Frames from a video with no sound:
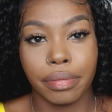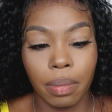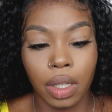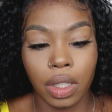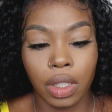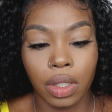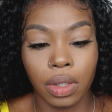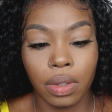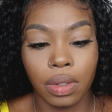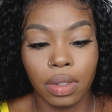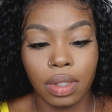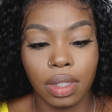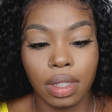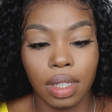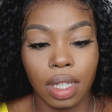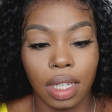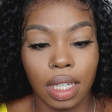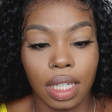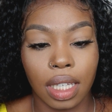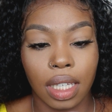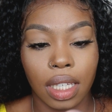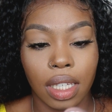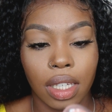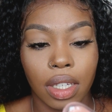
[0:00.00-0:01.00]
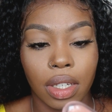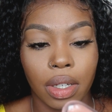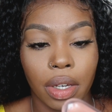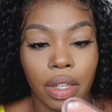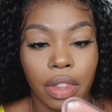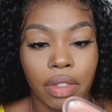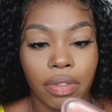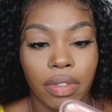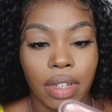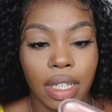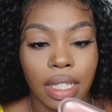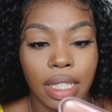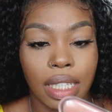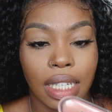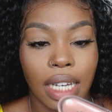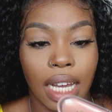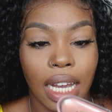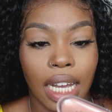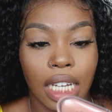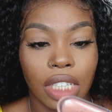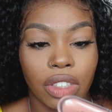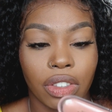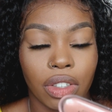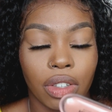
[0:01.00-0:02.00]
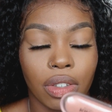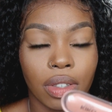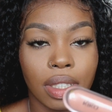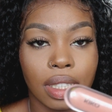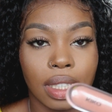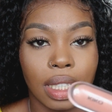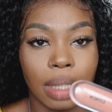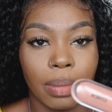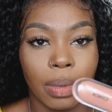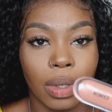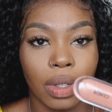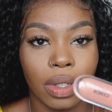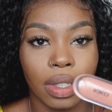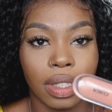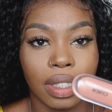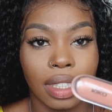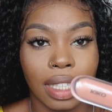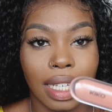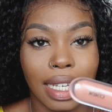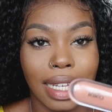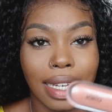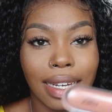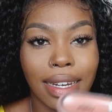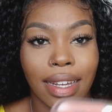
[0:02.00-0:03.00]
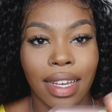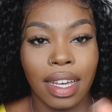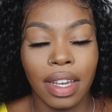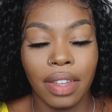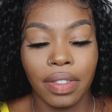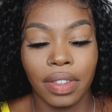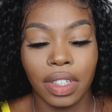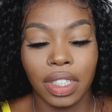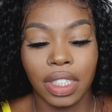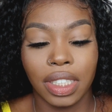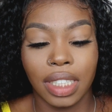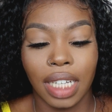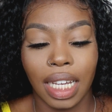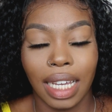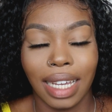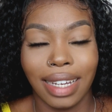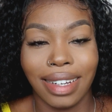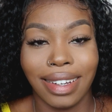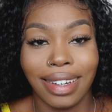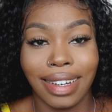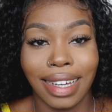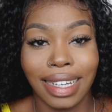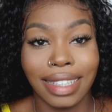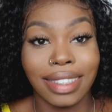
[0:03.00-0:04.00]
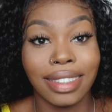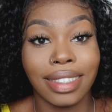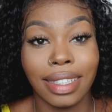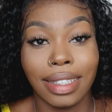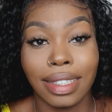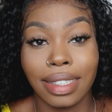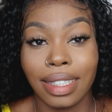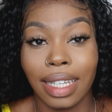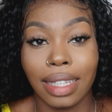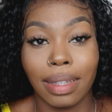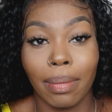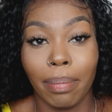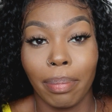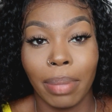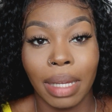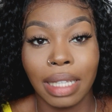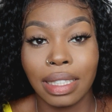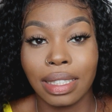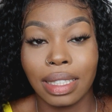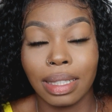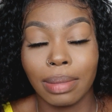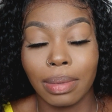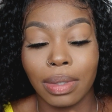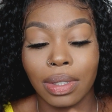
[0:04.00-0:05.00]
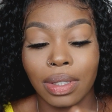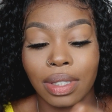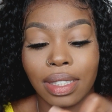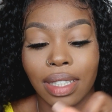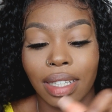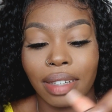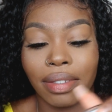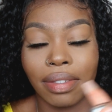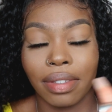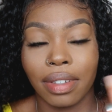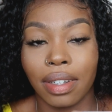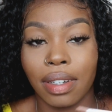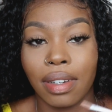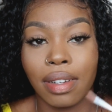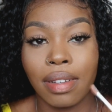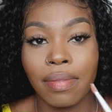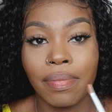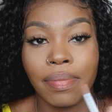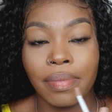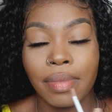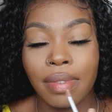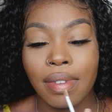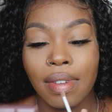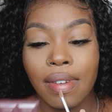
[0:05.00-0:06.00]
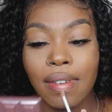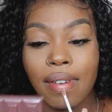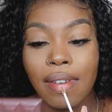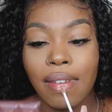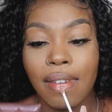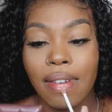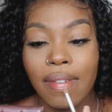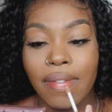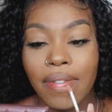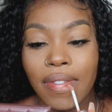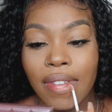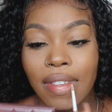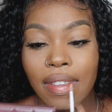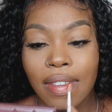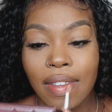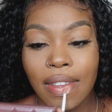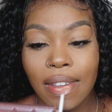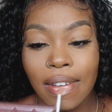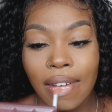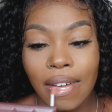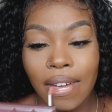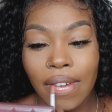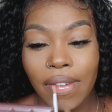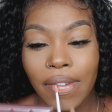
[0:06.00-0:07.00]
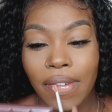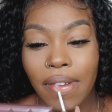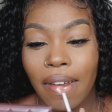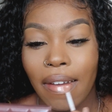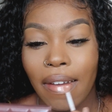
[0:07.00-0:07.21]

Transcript: Use the Kiko 3D Hydro Gloss Lip Gloss in the shade 19. It's like the best lip gloss ever. I love this stuff.